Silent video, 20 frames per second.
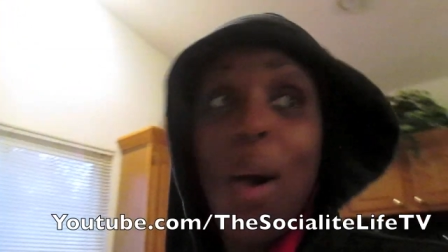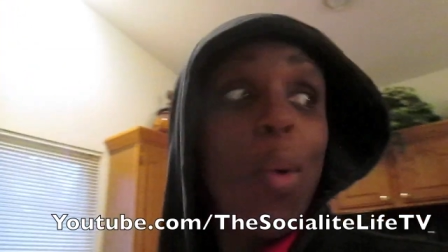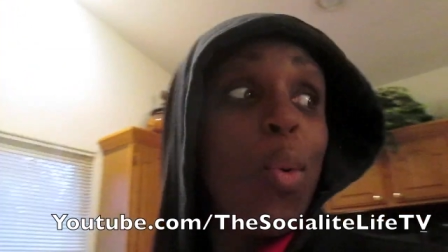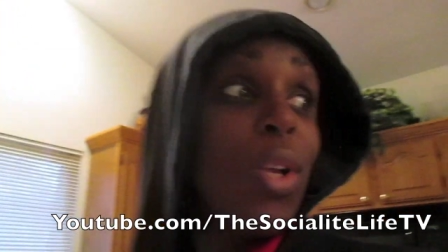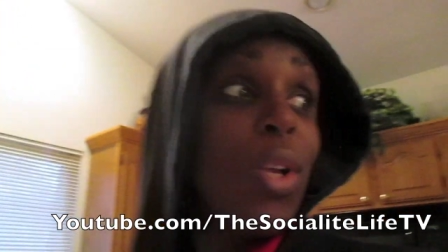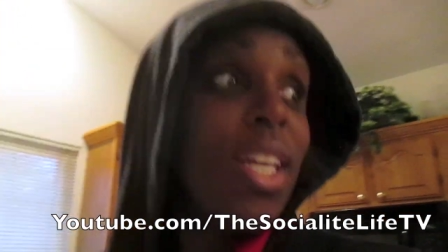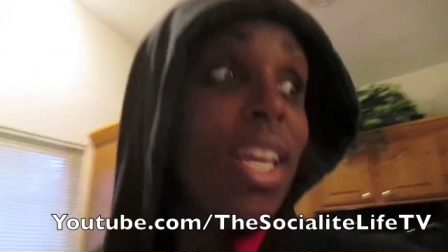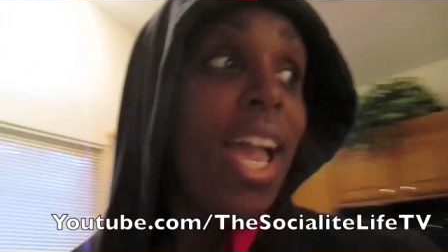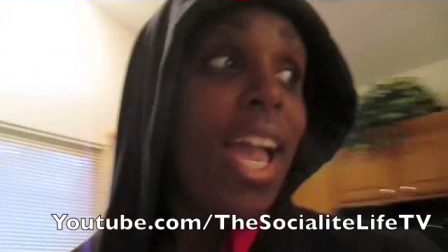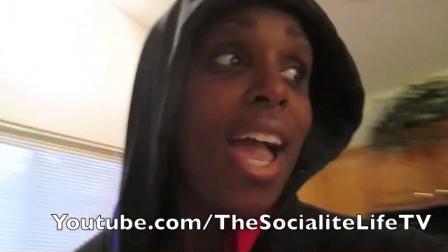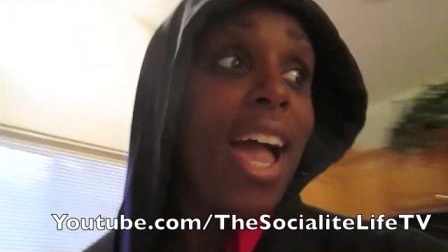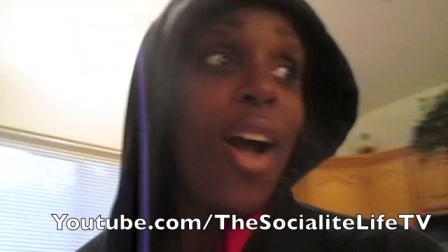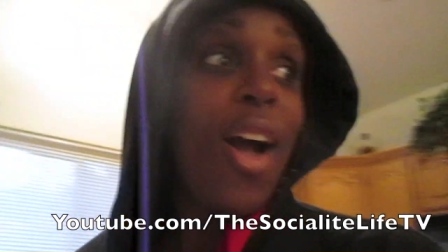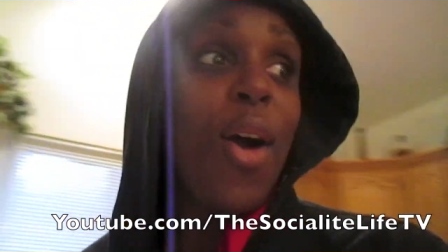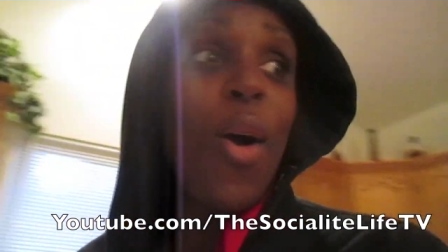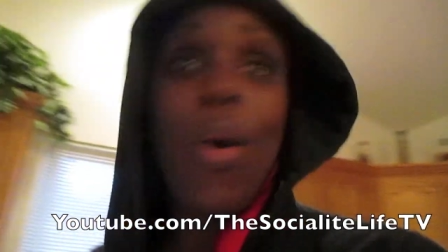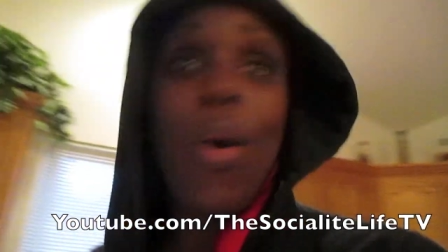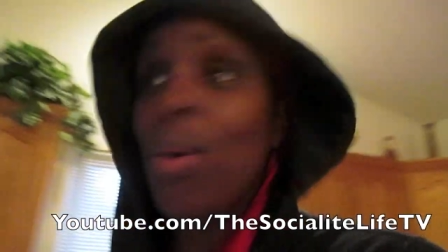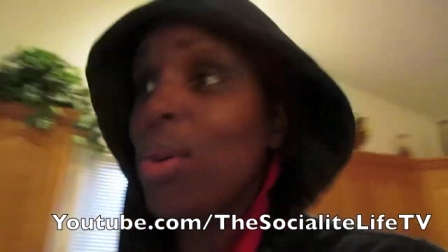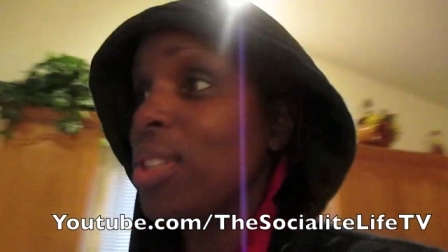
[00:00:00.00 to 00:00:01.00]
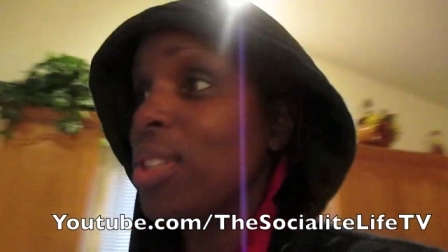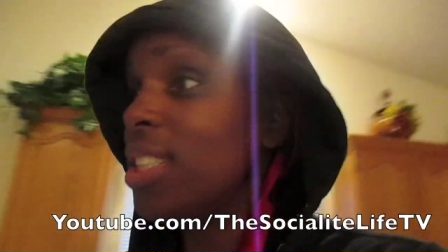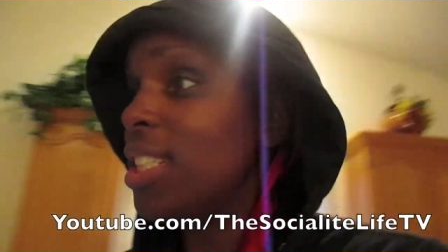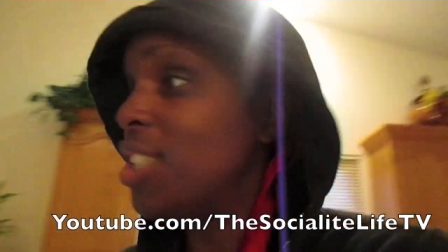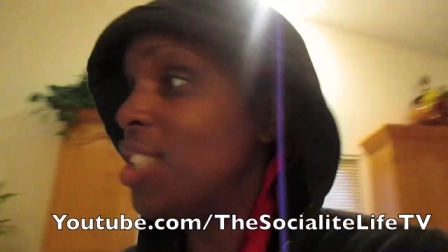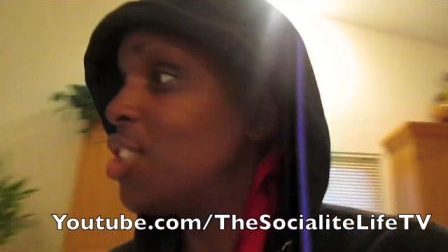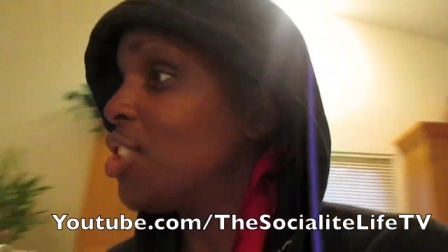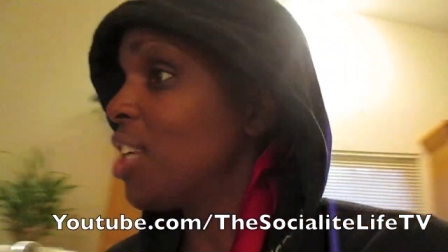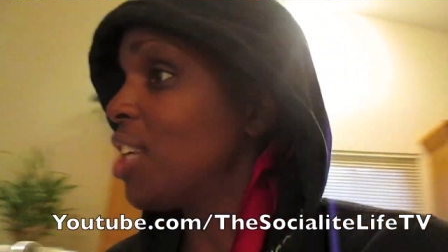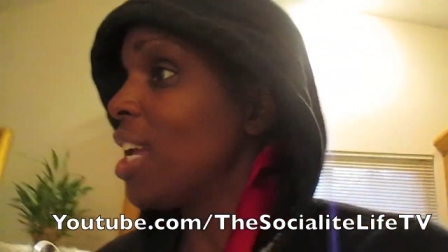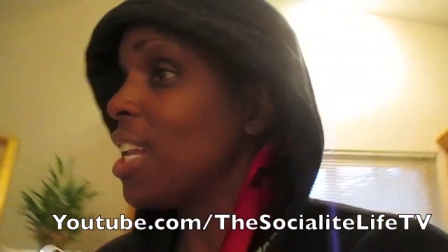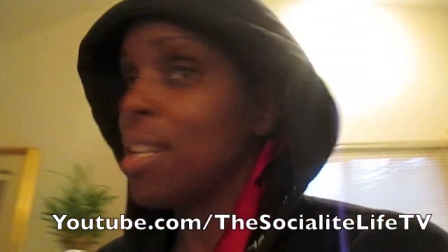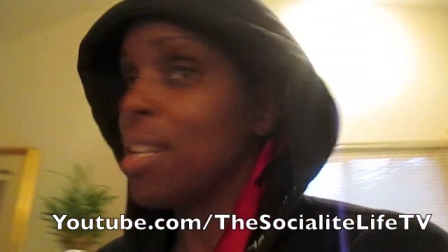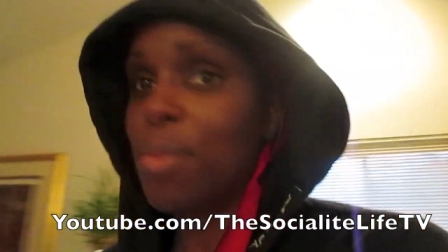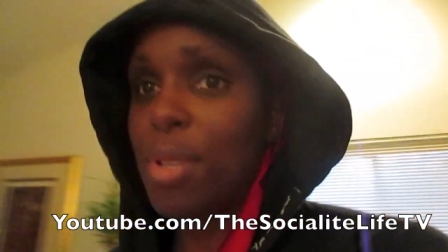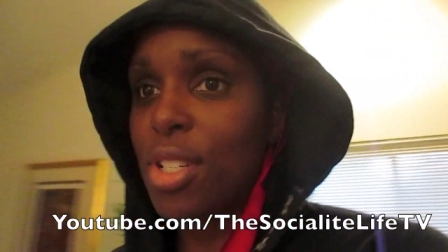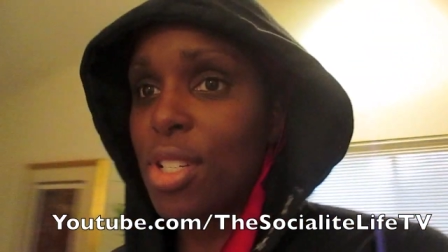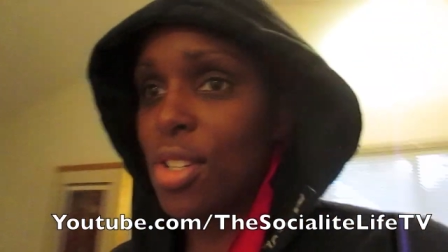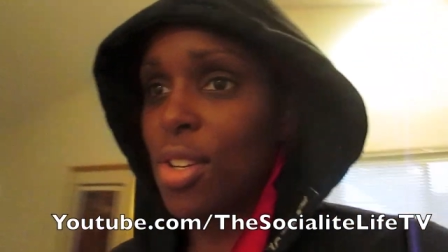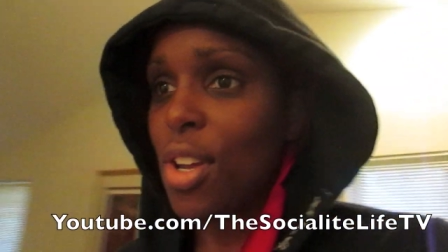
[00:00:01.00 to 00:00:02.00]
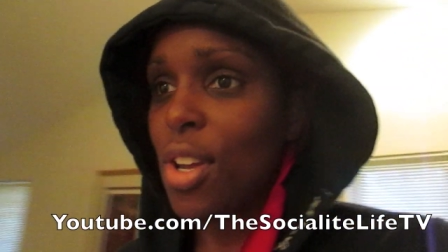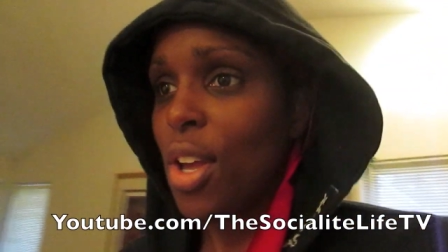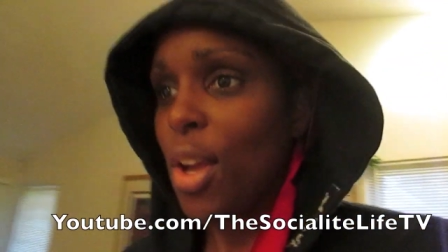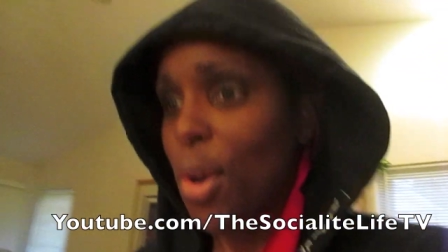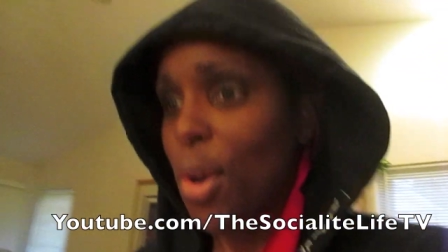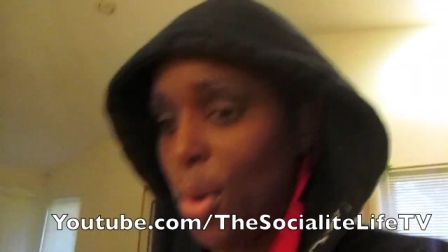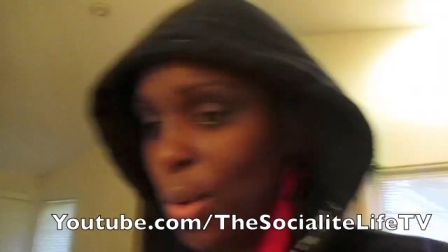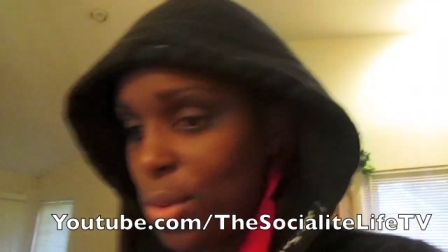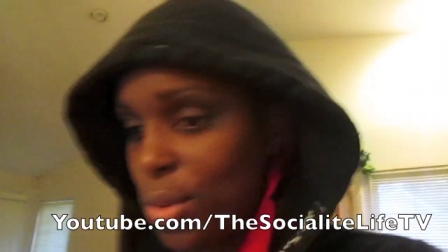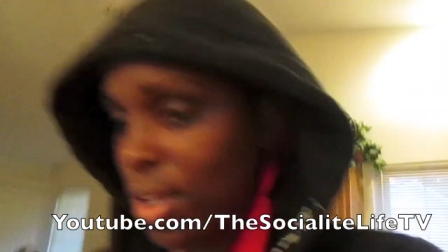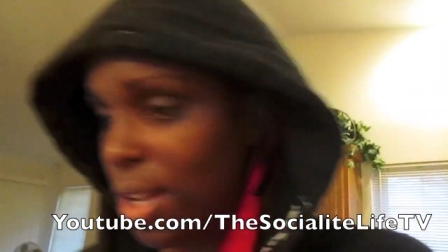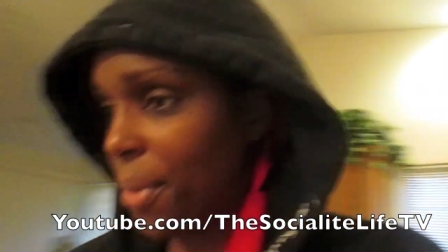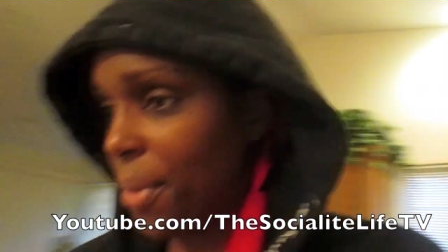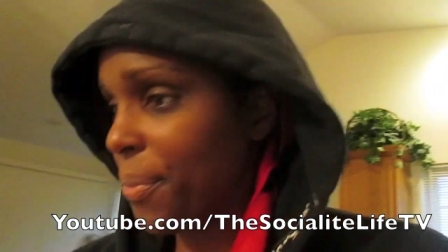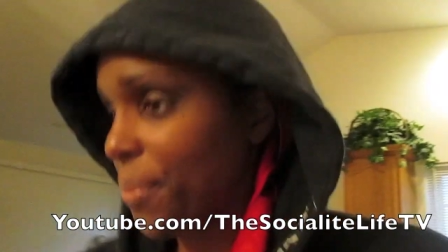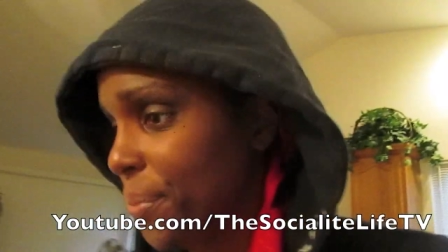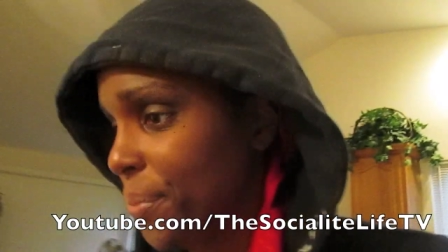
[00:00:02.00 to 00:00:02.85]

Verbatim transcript: Oh, yeah. Holy shit. Let me, sh hold on.